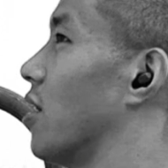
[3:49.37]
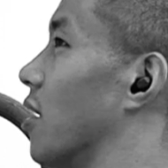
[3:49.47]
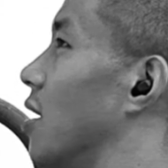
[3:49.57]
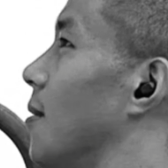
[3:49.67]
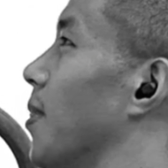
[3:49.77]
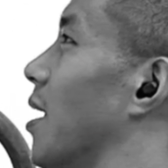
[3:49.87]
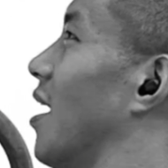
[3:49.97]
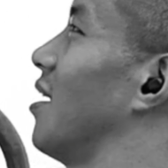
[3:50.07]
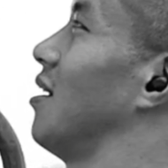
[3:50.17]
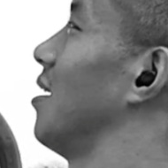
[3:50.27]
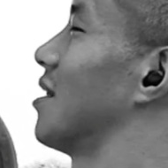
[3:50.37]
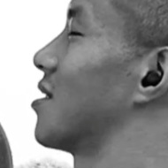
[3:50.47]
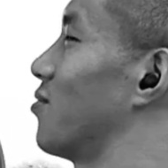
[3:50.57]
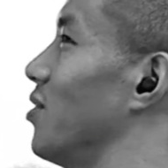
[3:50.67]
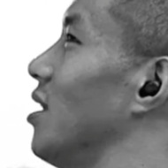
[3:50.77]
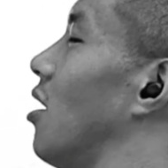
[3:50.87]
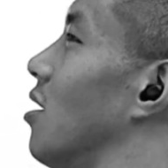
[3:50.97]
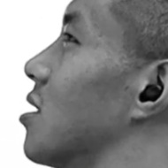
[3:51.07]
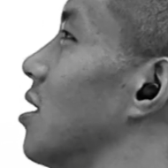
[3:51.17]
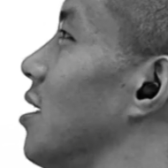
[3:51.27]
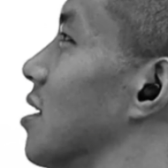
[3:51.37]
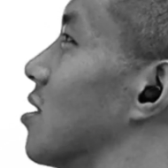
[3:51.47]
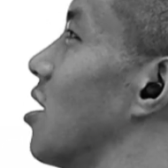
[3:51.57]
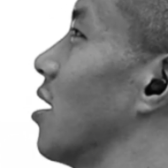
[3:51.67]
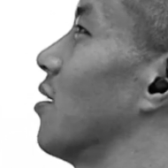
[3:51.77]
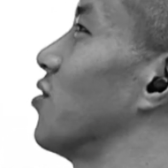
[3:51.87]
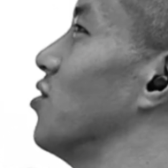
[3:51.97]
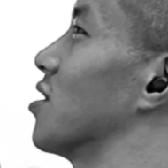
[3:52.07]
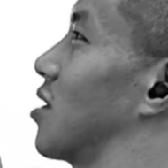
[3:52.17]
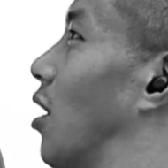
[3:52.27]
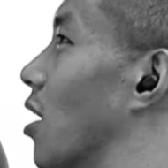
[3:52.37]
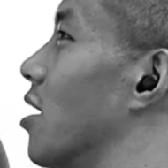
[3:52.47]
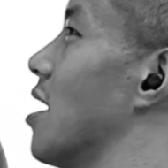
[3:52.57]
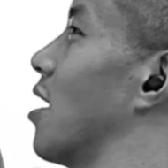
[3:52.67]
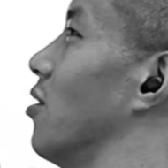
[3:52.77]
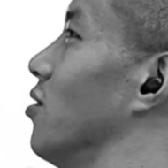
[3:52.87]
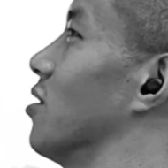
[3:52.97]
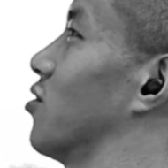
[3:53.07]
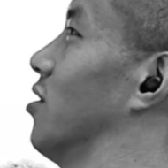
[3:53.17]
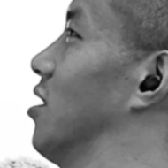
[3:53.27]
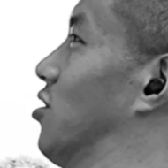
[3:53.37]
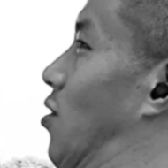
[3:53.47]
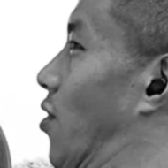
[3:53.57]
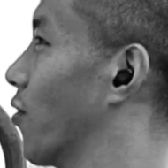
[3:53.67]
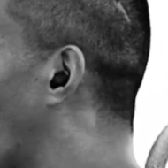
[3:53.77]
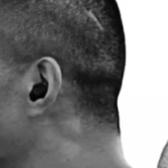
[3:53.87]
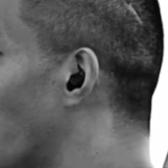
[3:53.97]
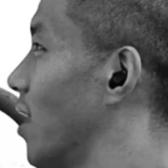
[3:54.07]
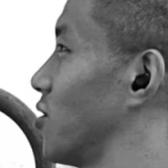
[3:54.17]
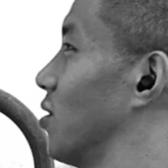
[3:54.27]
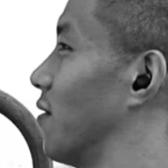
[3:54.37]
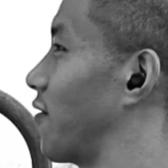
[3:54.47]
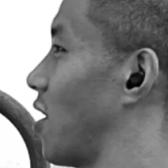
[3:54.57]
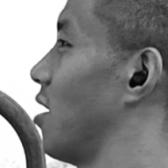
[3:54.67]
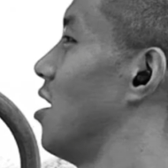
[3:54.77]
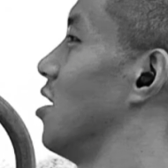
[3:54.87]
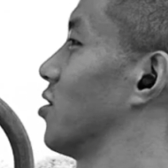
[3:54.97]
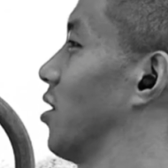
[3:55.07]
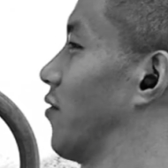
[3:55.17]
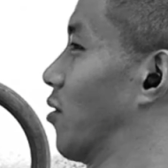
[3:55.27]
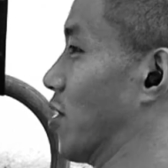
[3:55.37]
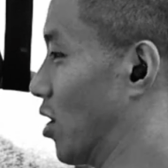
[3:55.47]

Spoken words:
hurt. And it's really, honestly, it's not enough to just learn how to do the transition. Throw your head to the front so that from